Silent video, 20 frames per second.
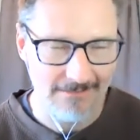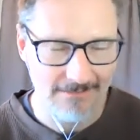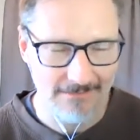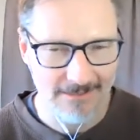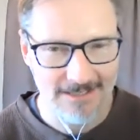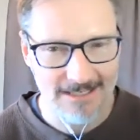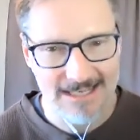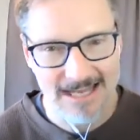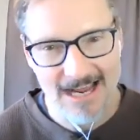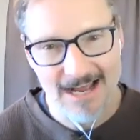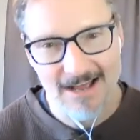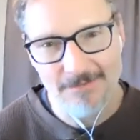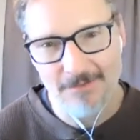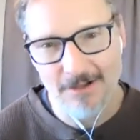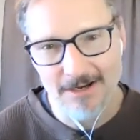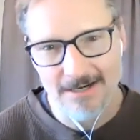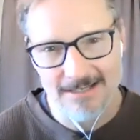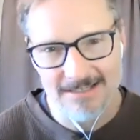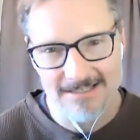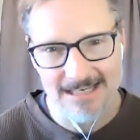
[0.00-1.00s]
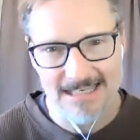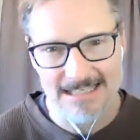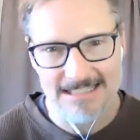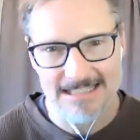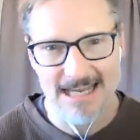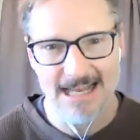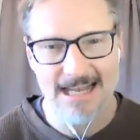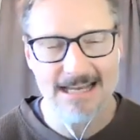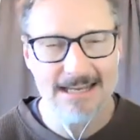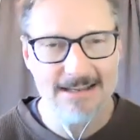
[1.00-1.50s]
The decathlon is a
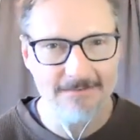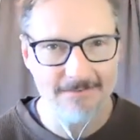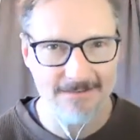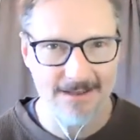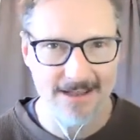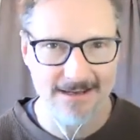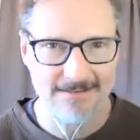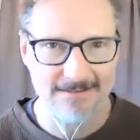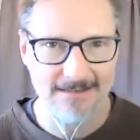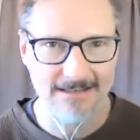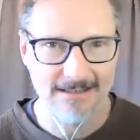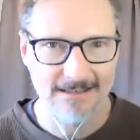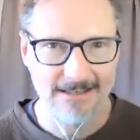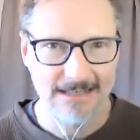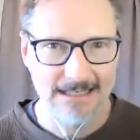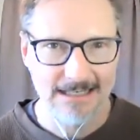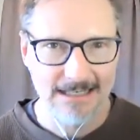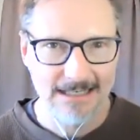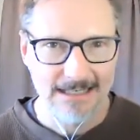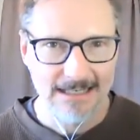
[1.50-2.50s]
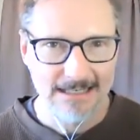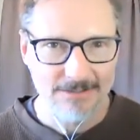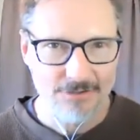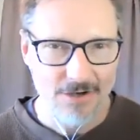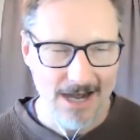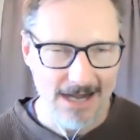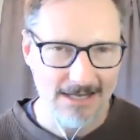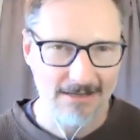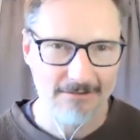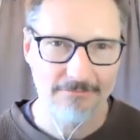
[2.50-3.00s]
10 event
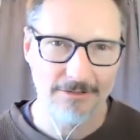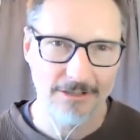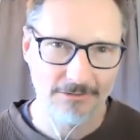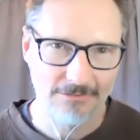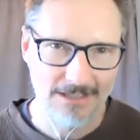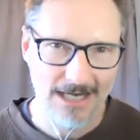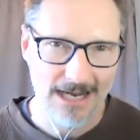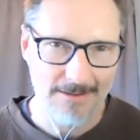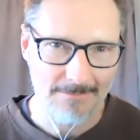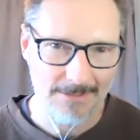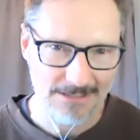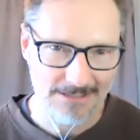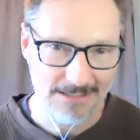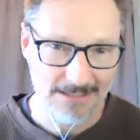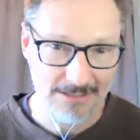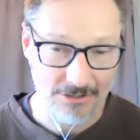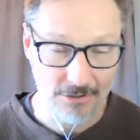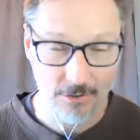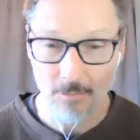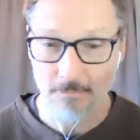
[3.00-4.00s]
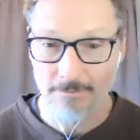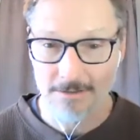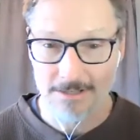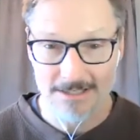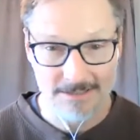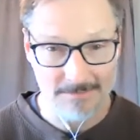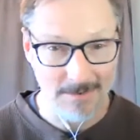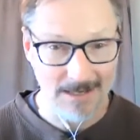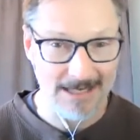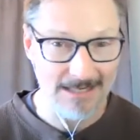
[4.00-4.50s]
track and field competition over the
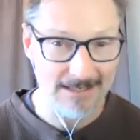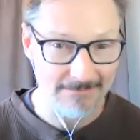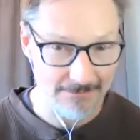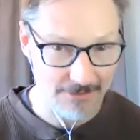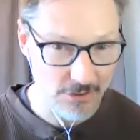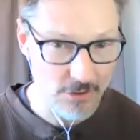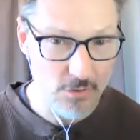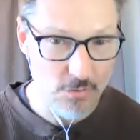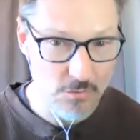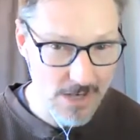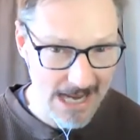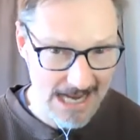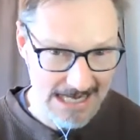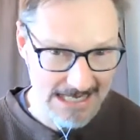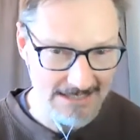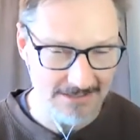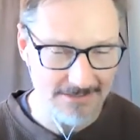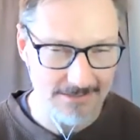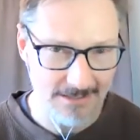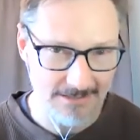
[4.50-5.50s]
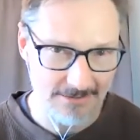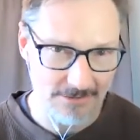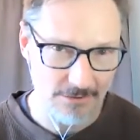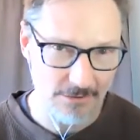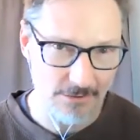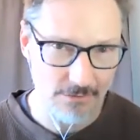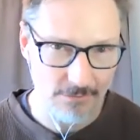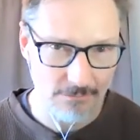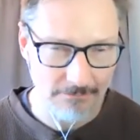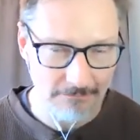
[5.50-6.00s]
span of 2 days.
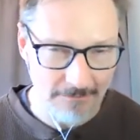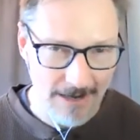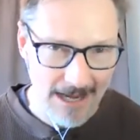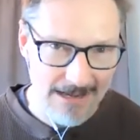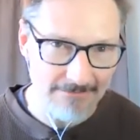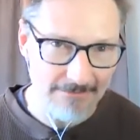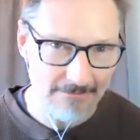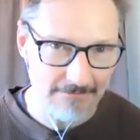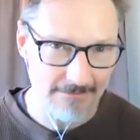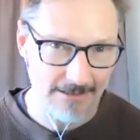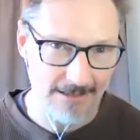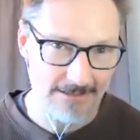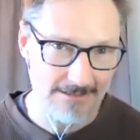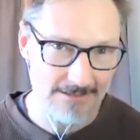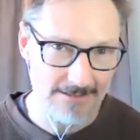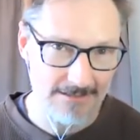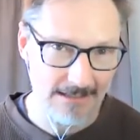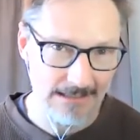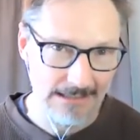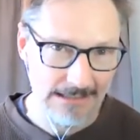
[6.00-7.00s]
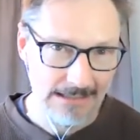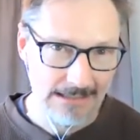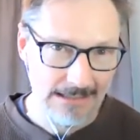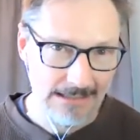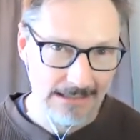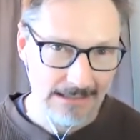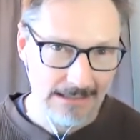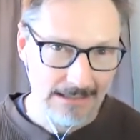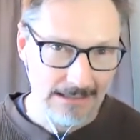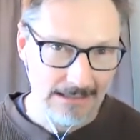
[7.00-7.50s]
So you do 5 events
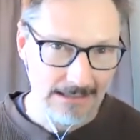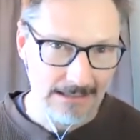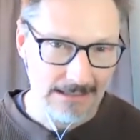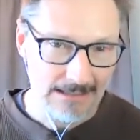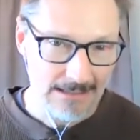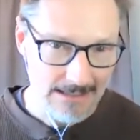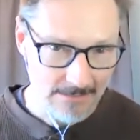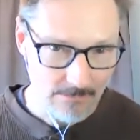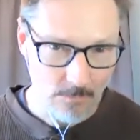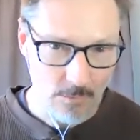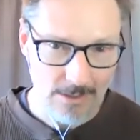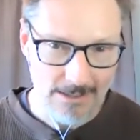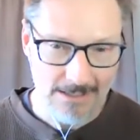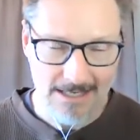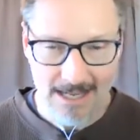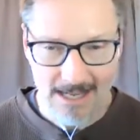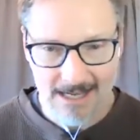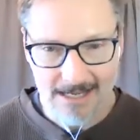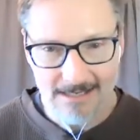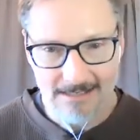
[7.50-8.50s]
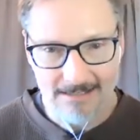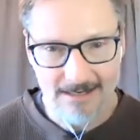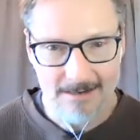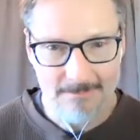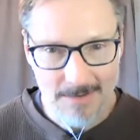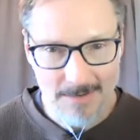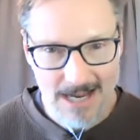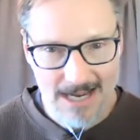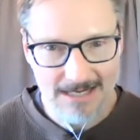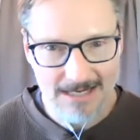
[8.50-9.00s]
on one day and
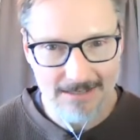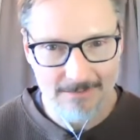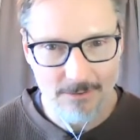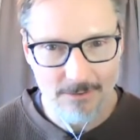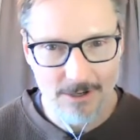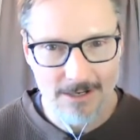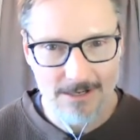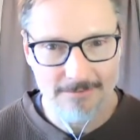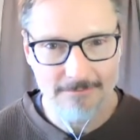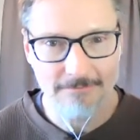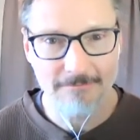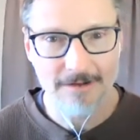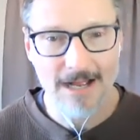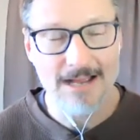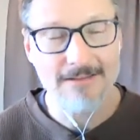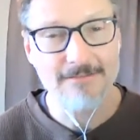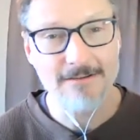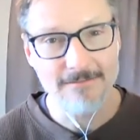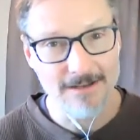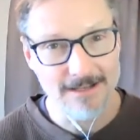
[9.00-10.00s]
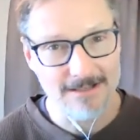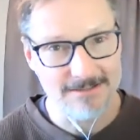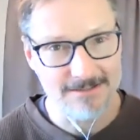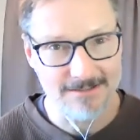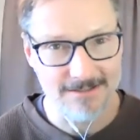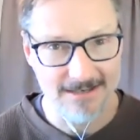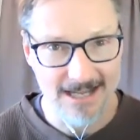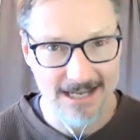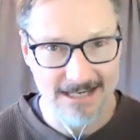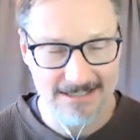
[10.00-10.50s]
come back and run 5
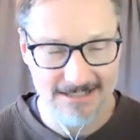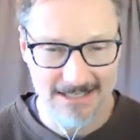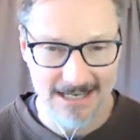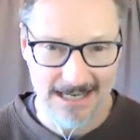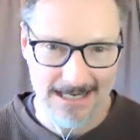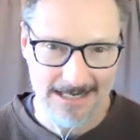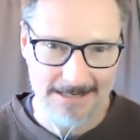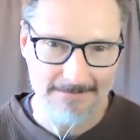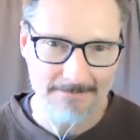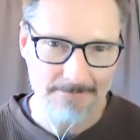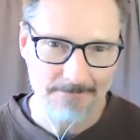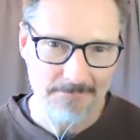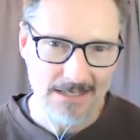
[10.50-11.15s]
events the next day.